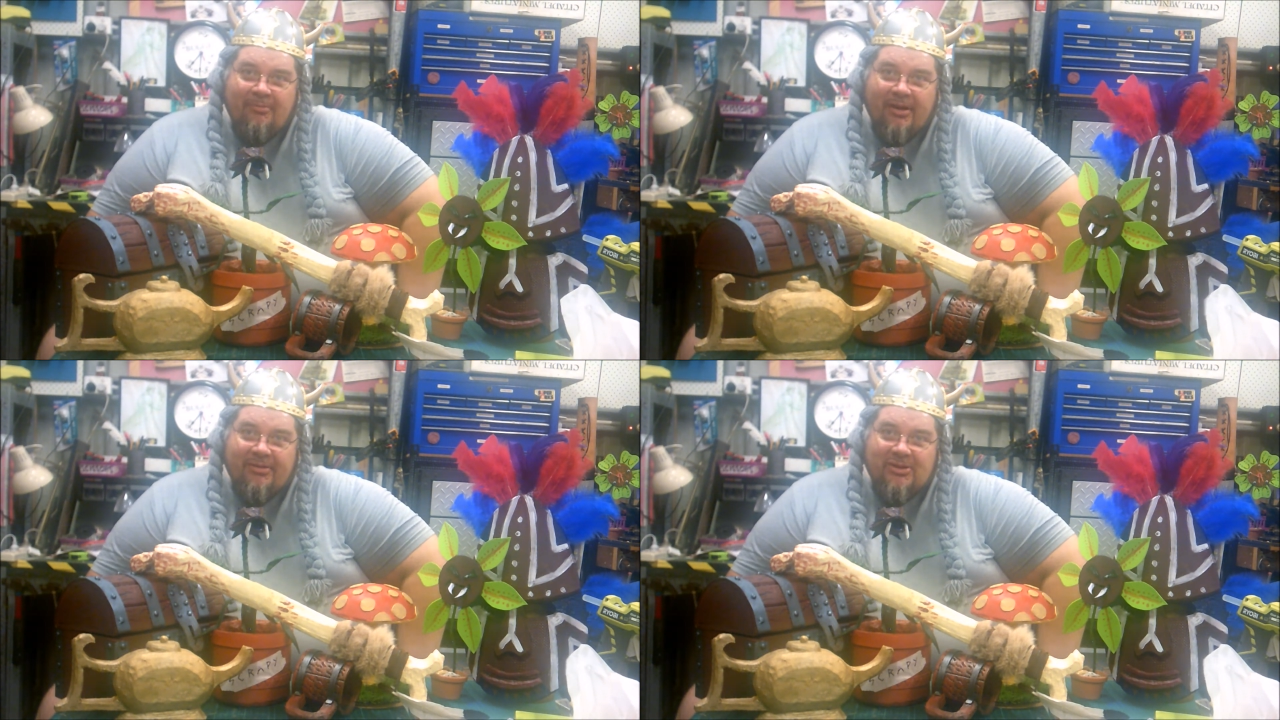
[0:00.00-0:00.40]

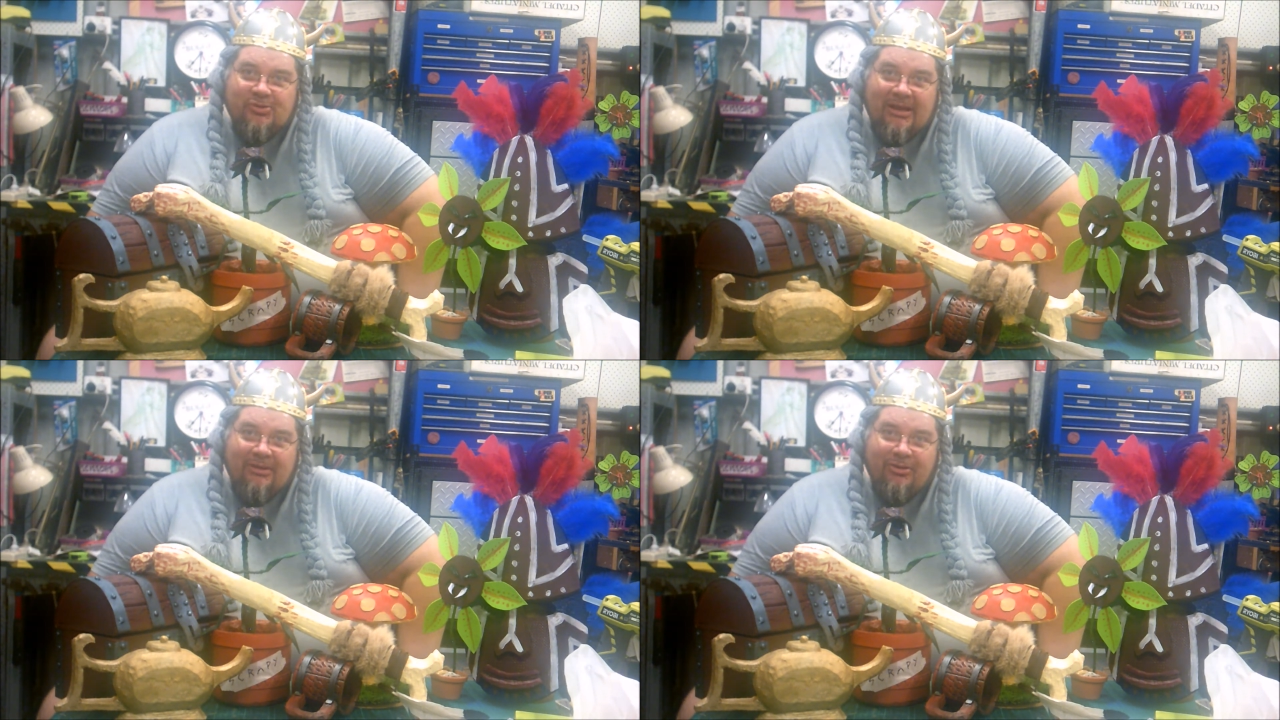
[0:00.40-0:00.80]
by the
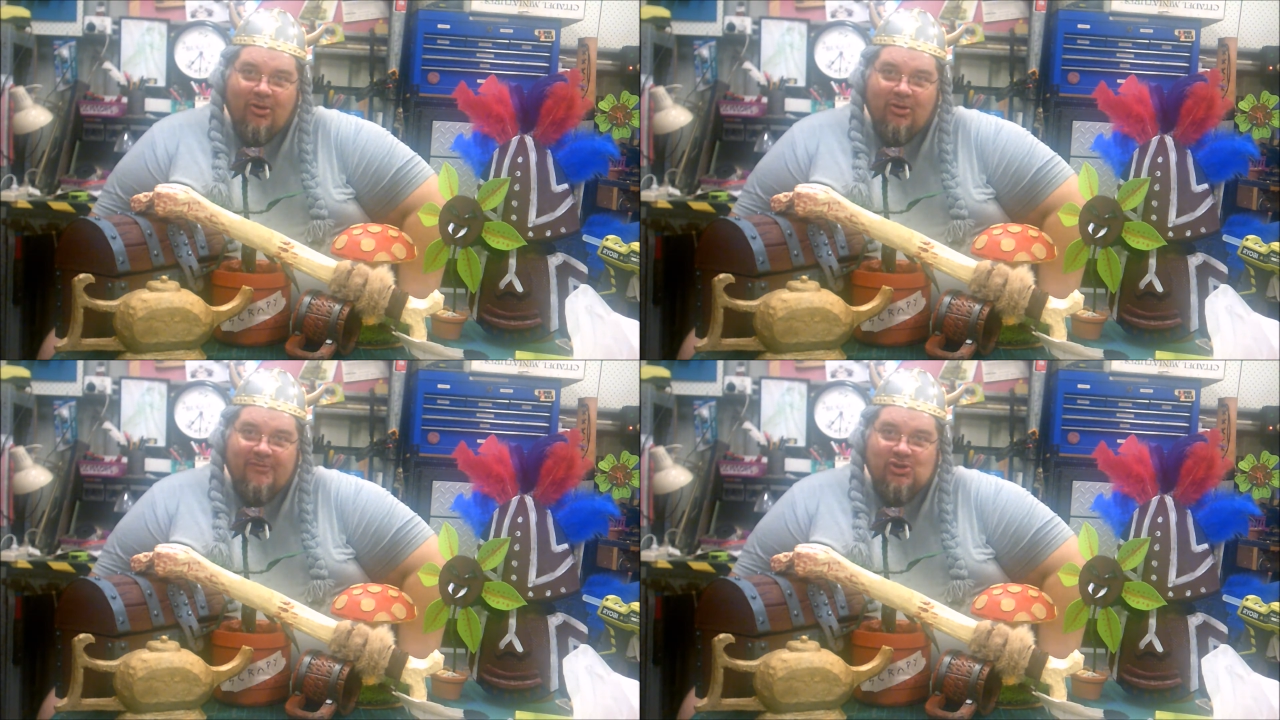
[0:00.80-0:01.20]

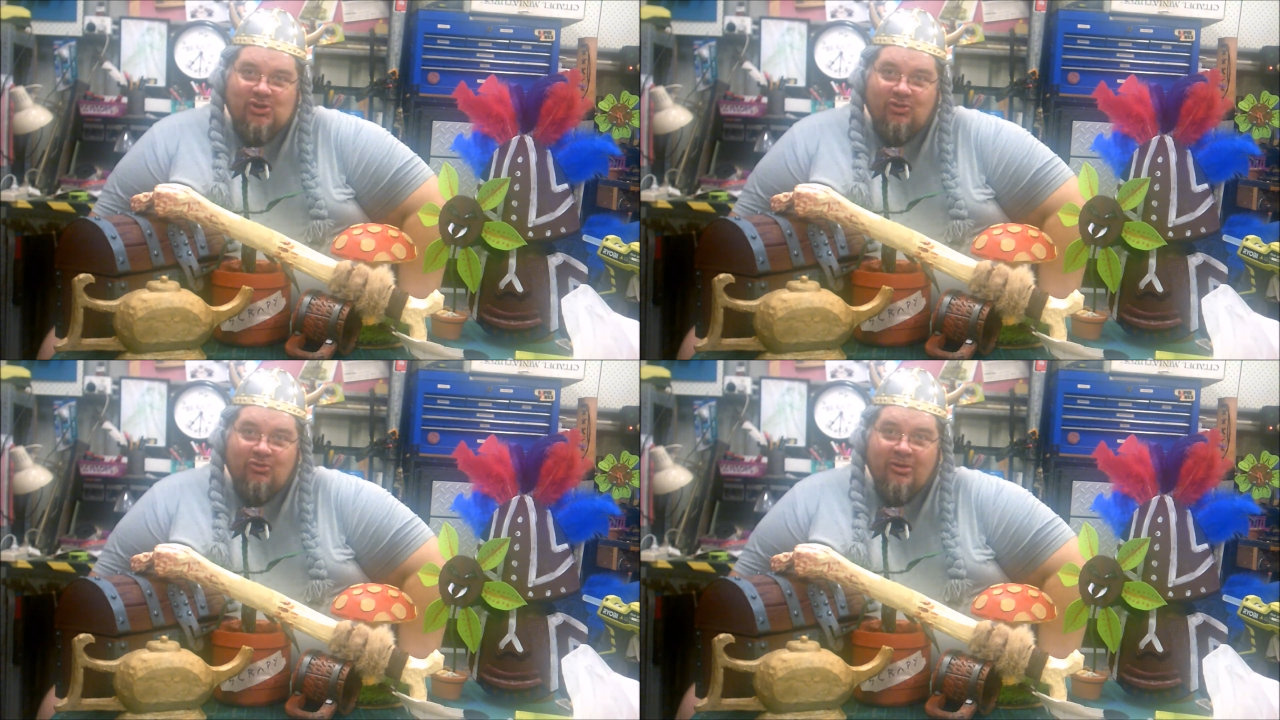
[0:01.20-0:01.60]
23rd of
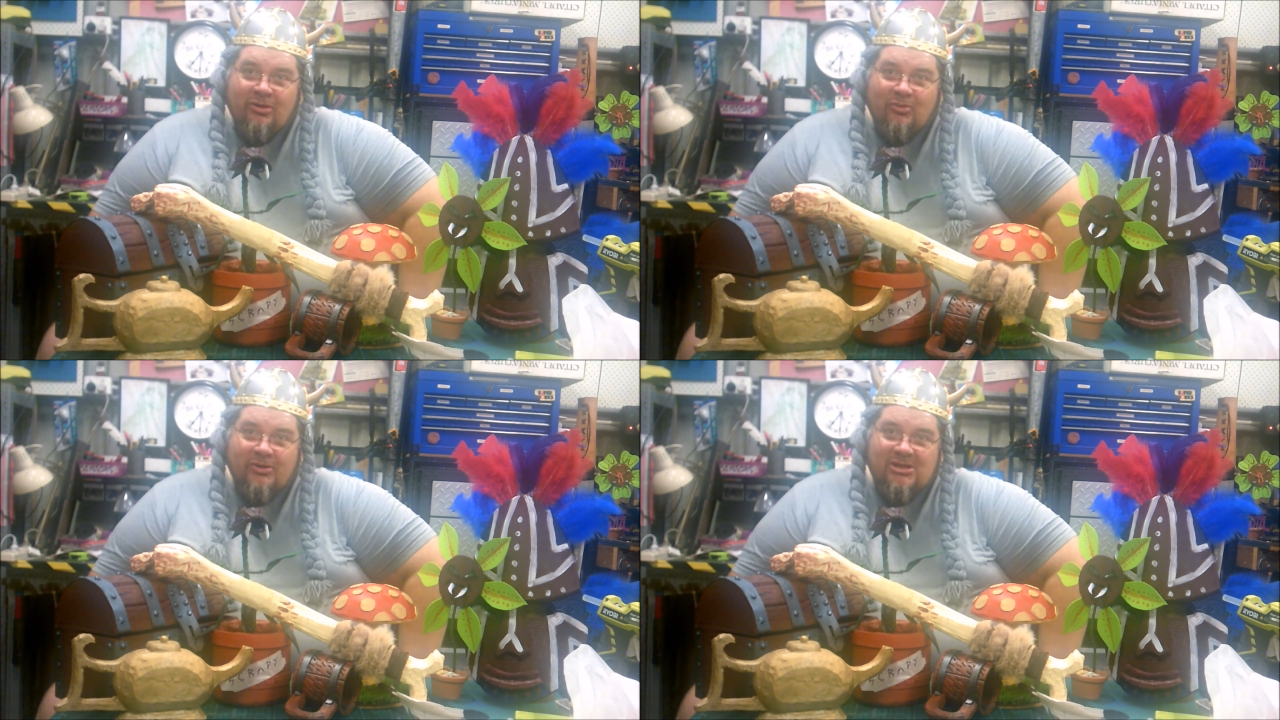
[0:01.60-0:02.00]
June,
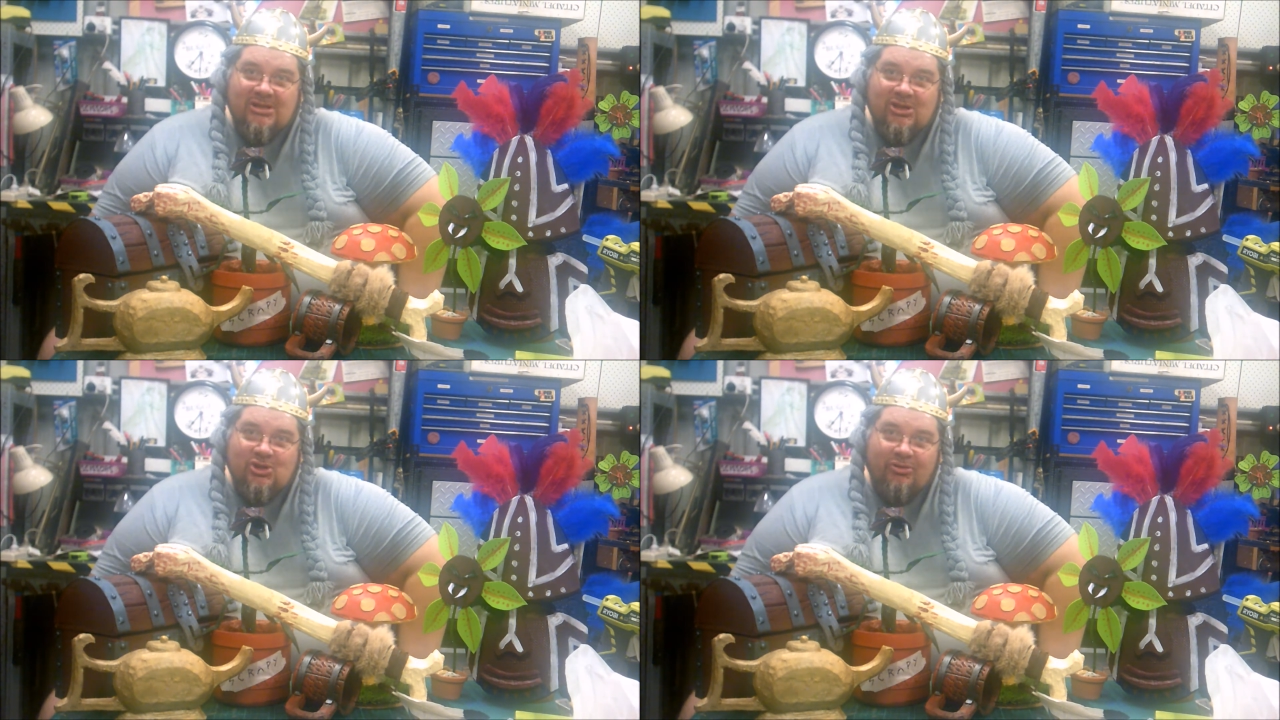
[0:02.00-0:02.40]
which is
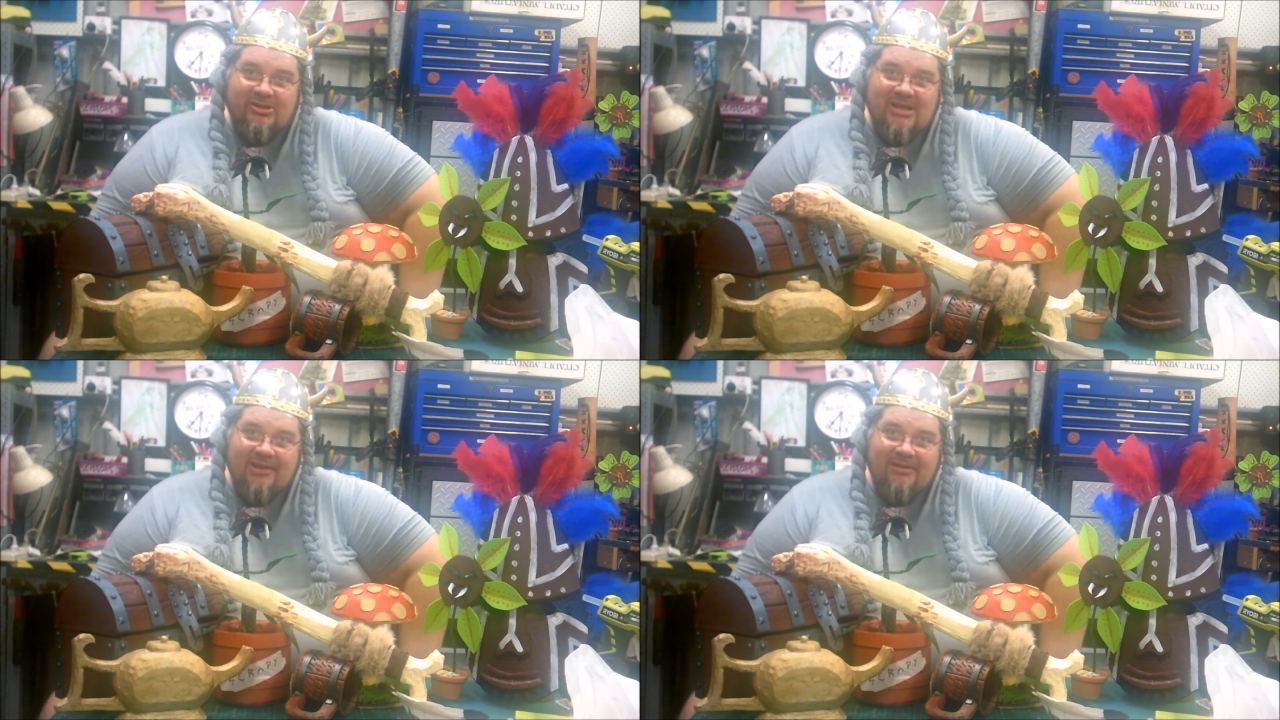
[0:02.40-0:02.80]
the
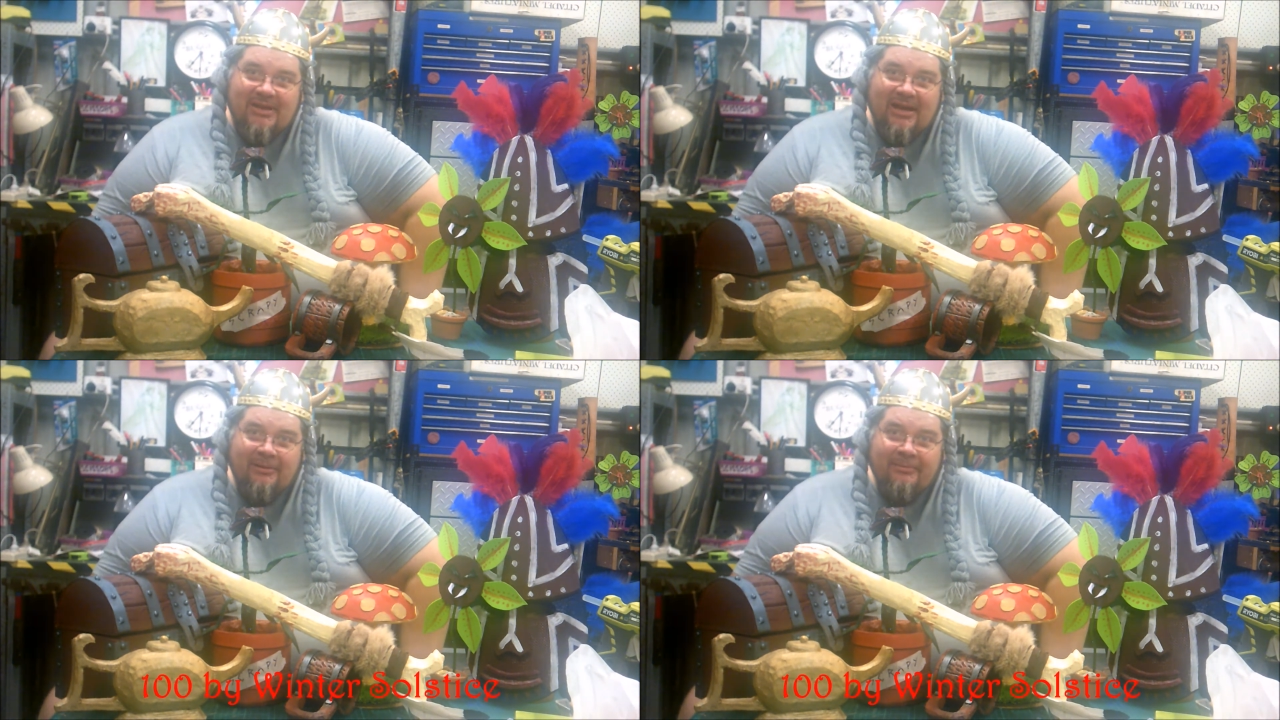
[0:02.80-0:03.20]
shortest day of the
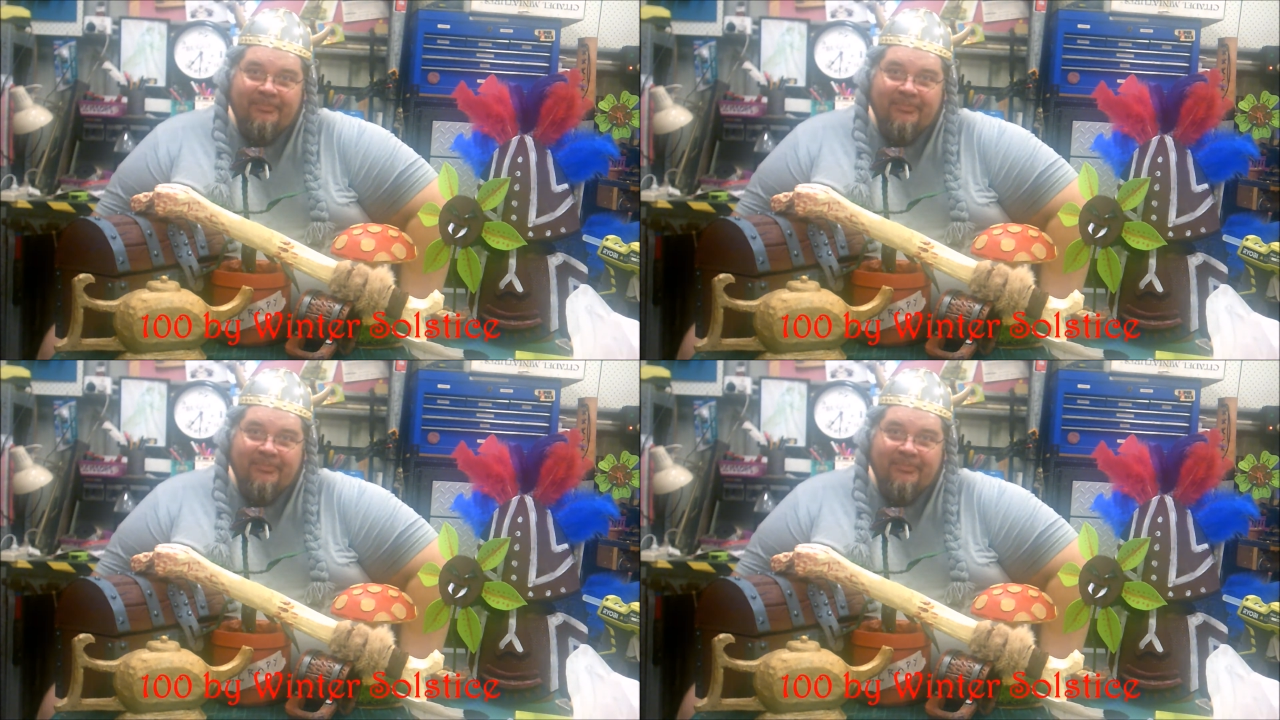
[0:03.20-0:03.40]
year,